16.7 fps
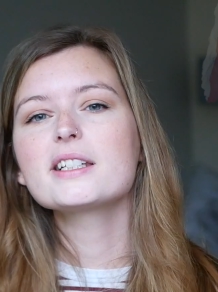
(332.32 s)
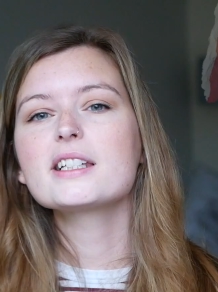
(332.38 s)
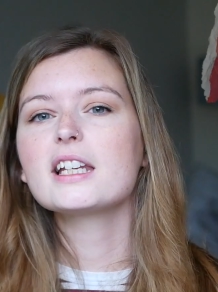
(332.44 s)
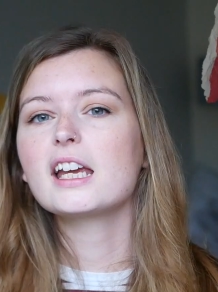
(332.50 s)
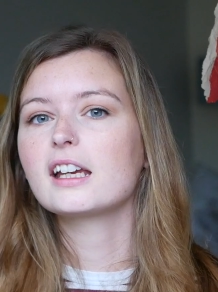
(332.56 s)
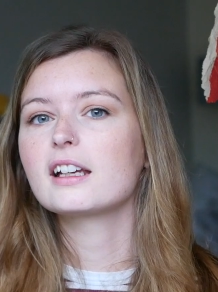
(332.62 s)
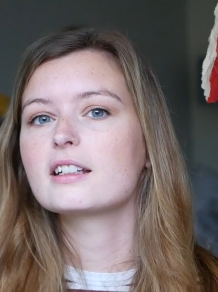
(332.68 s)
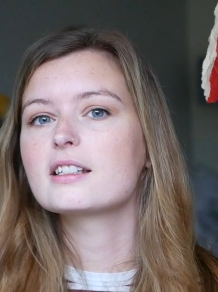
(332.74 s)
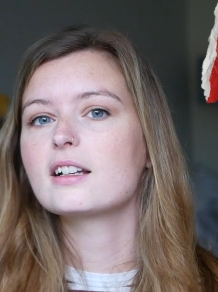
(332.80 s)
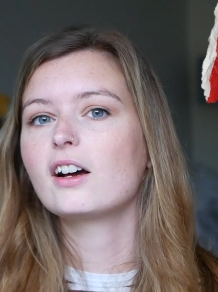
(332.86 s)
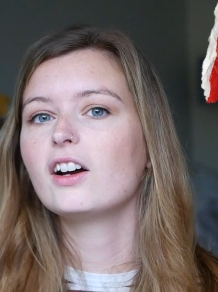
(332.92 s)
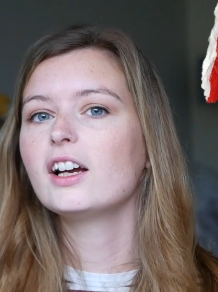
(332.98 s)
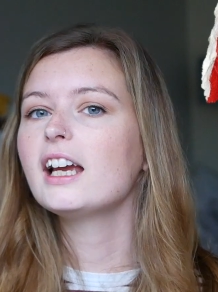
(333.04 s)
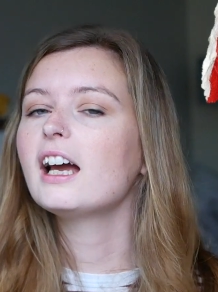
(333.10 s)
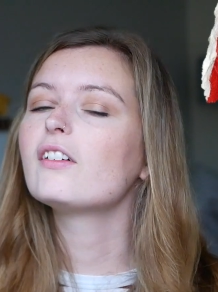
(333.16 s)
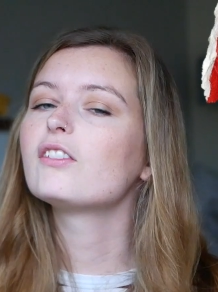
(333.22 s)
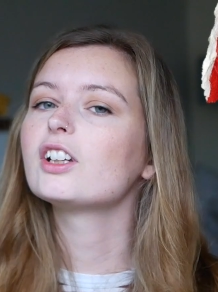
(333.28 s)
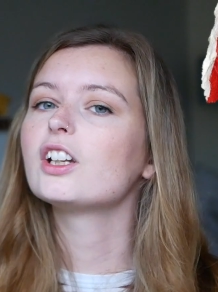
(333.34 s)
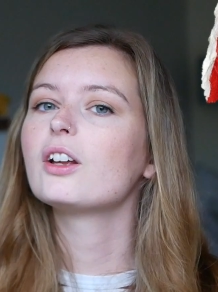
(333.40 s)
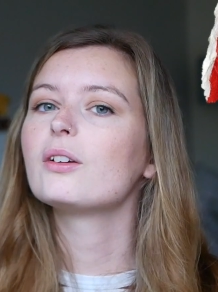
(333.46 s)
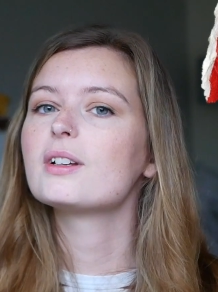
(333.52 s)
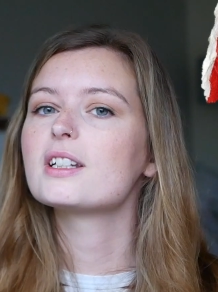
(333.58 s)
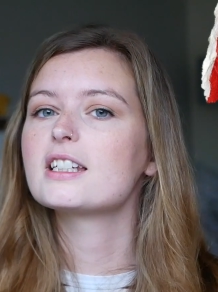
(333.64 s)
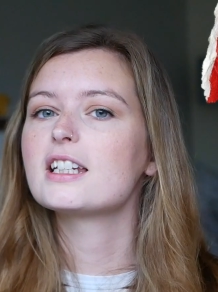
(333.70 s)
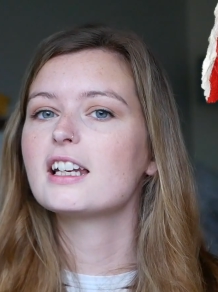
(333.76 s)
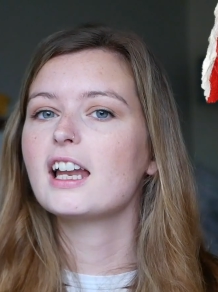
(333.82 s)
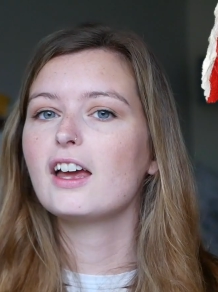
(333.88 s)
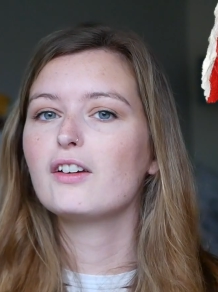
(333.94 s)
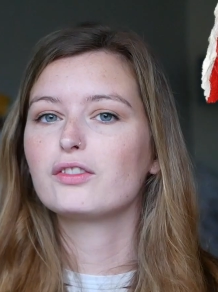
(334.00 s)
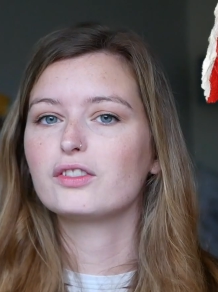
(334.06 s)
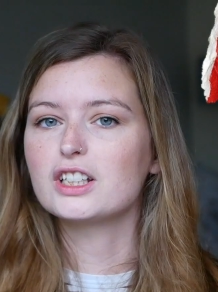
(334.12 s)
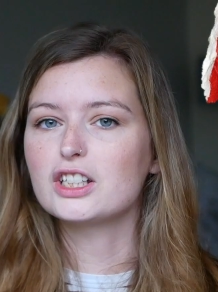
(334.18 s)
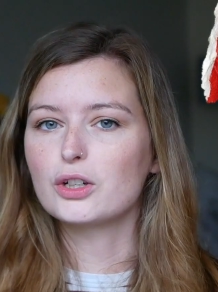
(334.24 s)
6, I haven't noticed in
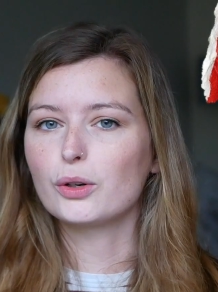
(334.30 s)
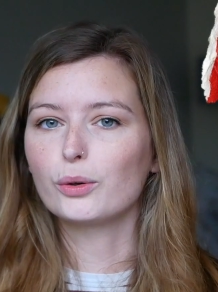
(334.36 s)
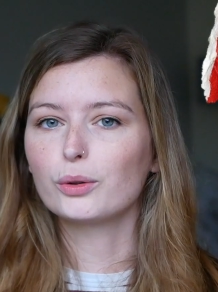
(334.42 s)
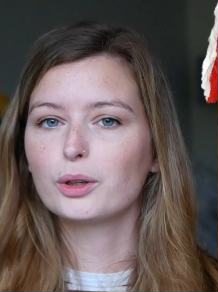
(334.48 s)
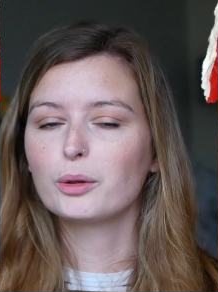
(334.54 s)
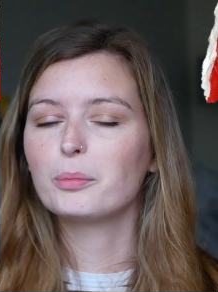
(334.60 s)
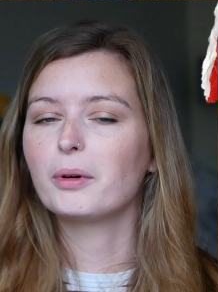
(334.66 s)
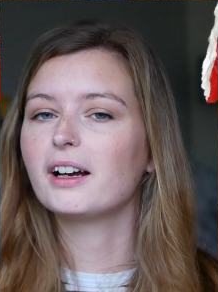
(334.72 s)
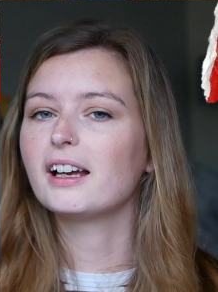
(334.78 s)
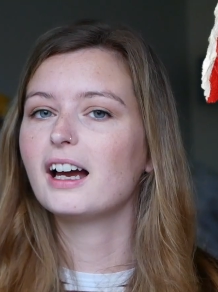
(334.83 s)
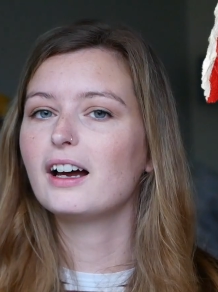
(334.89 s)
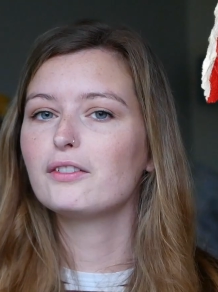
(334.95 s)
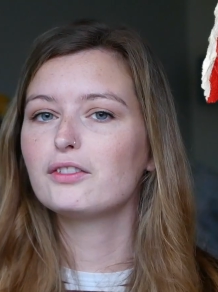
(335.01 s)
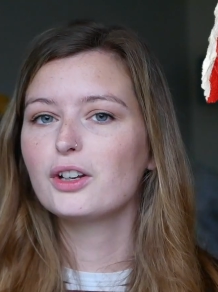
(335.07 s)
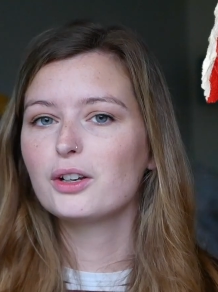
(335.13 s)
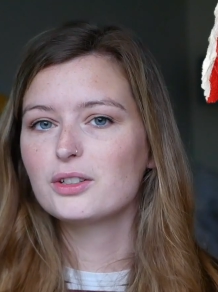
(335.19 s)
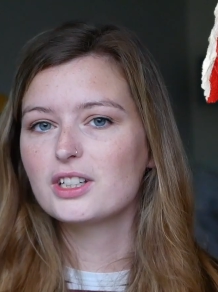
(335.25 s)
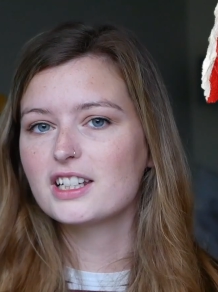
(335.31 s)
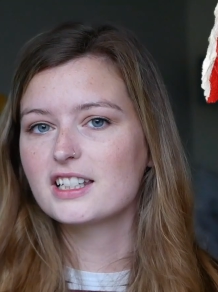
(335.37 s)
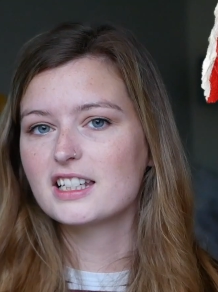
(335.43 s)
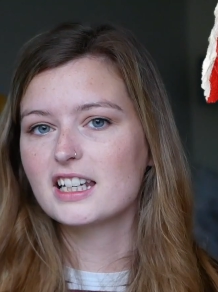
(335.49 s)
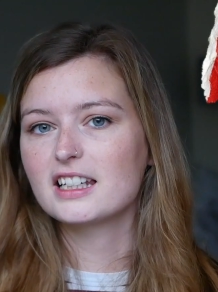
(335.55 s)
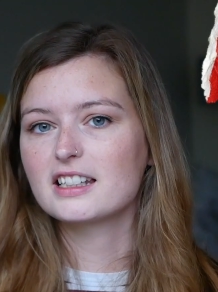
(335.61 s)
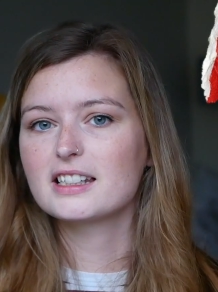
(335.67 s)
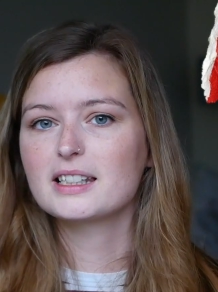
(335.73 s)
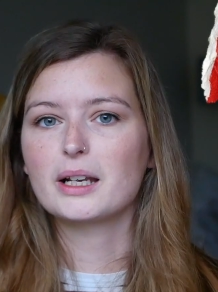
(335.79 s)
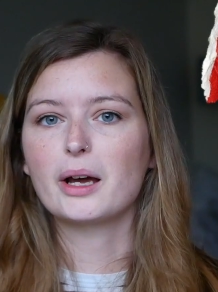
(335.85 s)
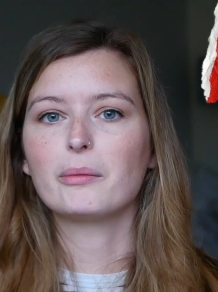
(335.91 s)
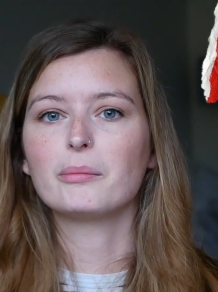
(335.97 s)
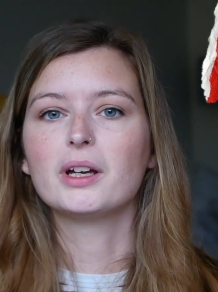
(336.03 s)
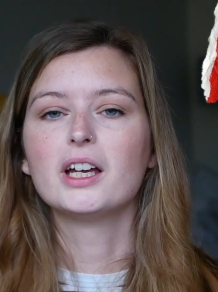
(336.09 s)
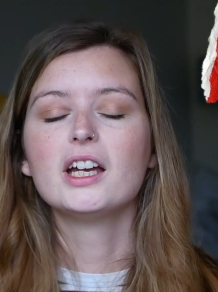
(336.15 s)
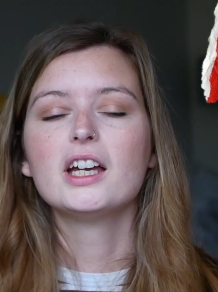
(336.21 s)
every dog, but I have noticed it in
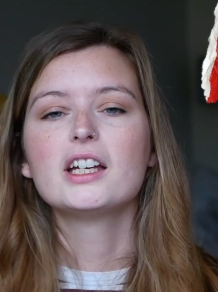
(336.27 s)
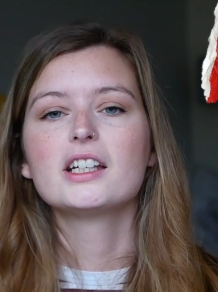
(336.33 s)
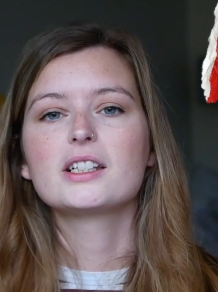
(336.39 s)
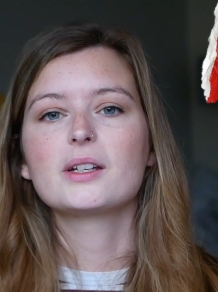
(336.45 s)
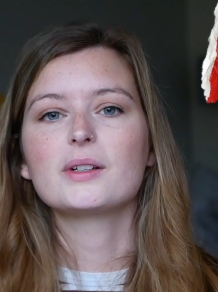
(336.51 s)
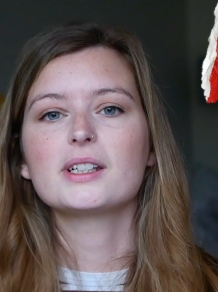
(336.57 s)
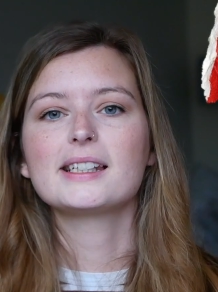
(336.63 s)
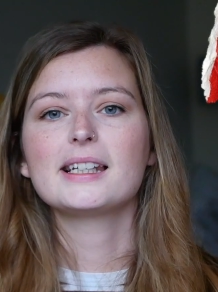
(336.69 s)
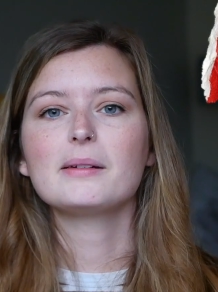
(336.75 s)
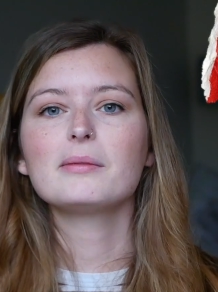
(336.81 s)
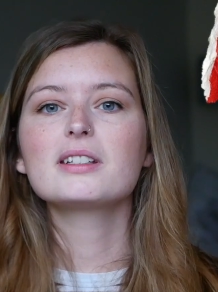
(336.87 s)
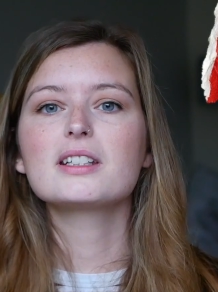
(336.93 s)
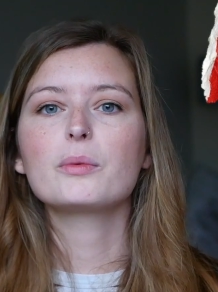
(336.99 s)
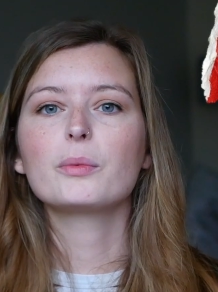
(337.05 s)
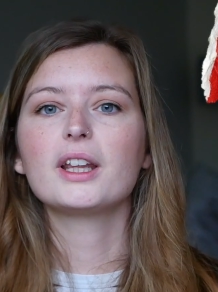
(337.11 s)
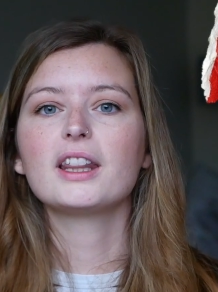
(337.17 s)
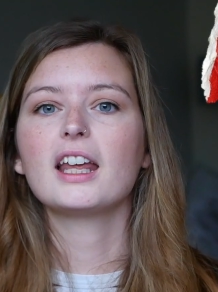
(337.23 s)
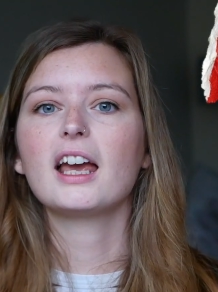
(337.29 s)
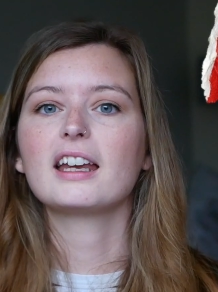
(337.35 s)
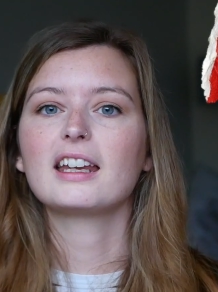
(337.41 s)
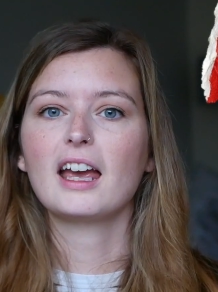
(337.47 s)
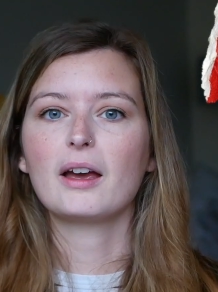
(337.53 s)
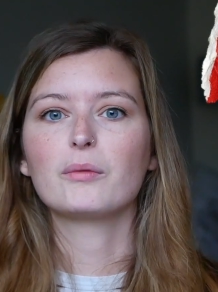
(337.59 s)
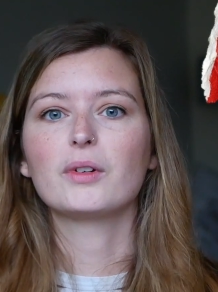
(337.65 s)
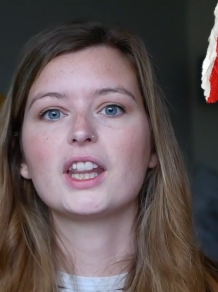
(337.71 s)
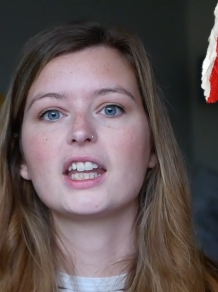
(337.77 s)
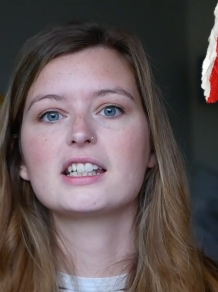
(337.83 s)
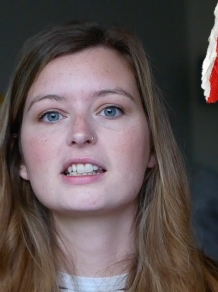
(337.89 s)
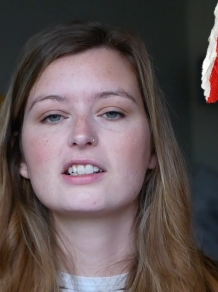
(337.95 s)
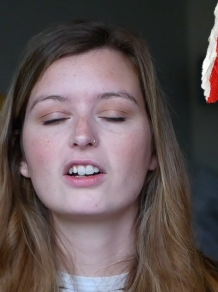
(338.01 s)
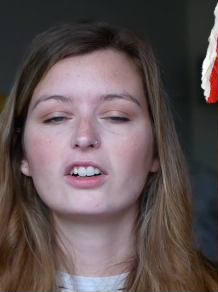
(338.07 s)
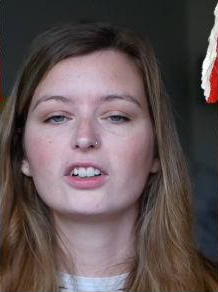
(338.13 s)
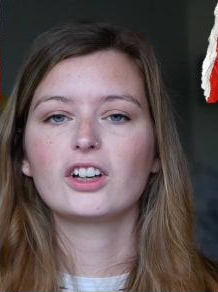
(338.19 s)
some. So it seems that when they
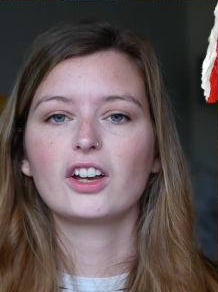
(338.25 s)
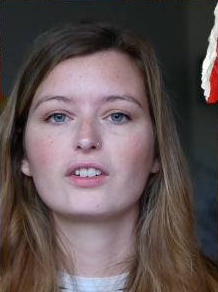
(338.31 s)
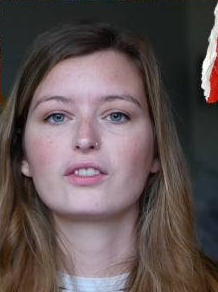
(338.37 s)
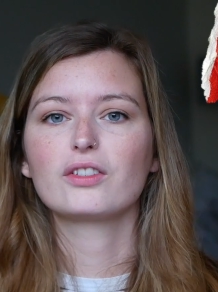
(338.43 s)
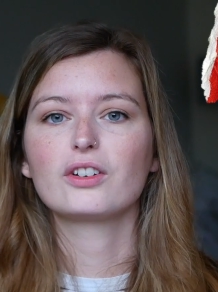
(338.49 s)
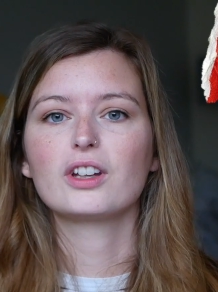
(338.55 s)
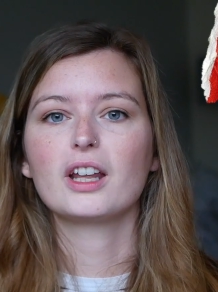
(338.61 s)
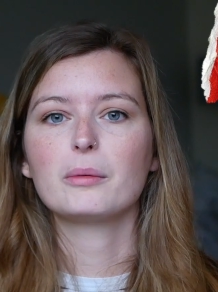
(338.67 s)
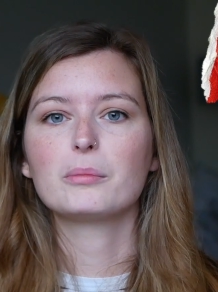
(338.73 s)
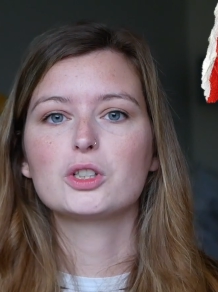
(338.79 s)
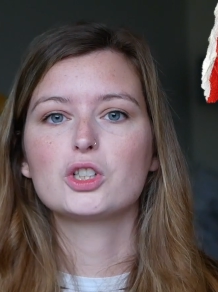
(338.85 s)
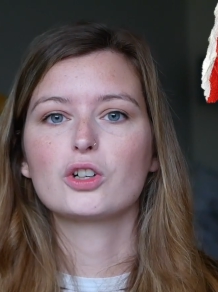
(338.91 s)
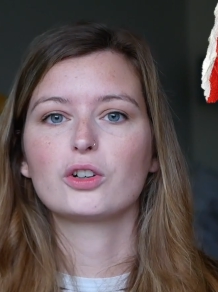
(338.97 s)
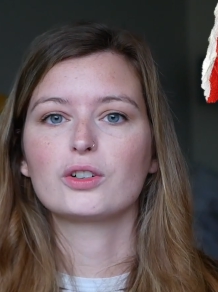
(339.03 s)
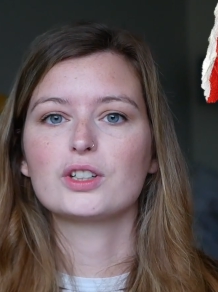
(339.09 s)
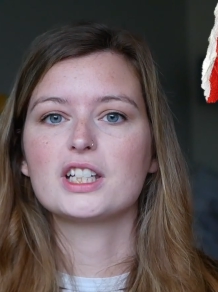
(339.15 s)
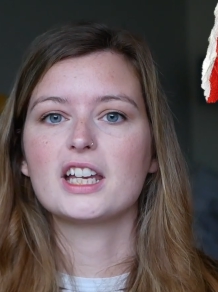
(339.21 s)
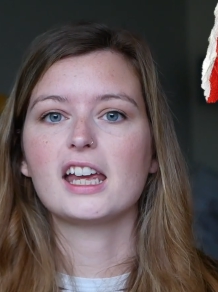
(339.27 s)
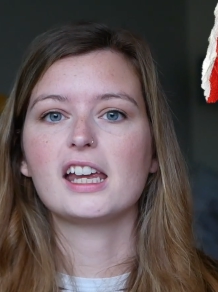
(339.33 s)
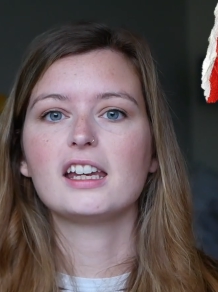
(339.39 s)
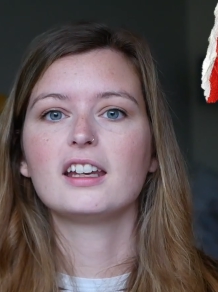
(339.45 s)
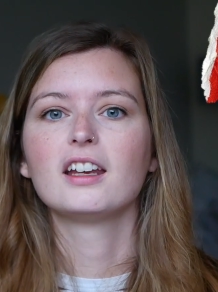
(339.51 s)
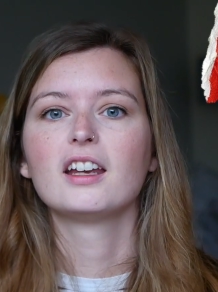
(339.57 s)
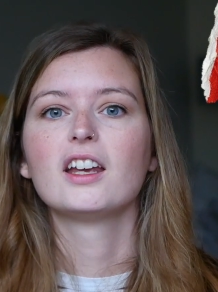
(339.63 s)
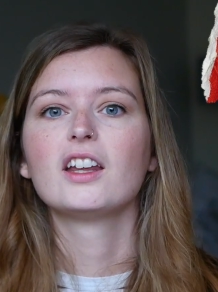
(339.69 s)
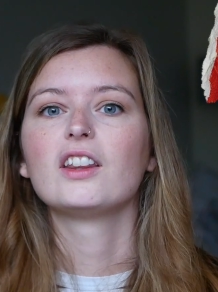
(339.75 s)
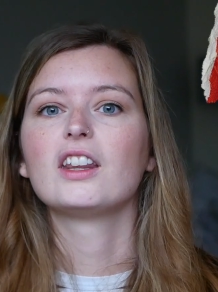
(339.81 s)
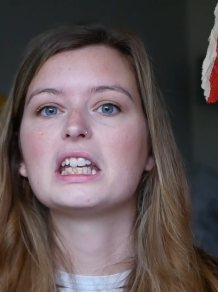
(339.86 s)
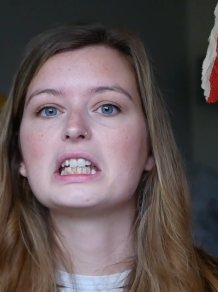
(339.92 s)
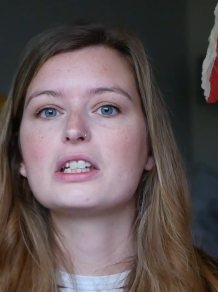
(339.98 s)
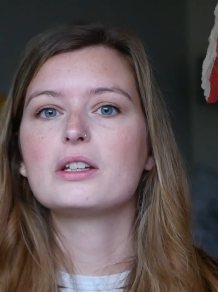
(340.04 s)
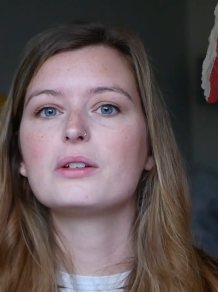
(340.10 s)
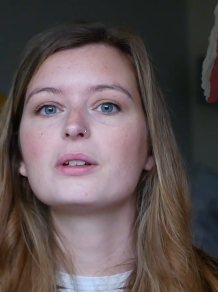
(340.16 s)
start going through that maturity,
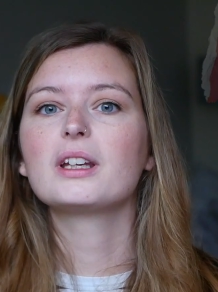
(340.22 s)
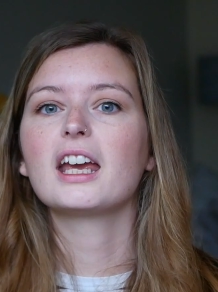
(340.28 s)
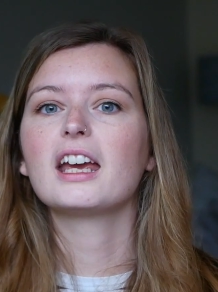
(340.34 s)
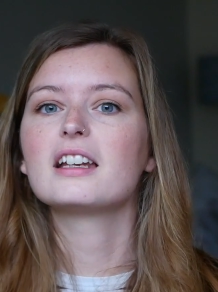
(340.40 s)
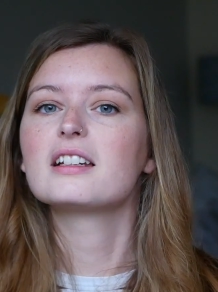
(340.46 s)
they do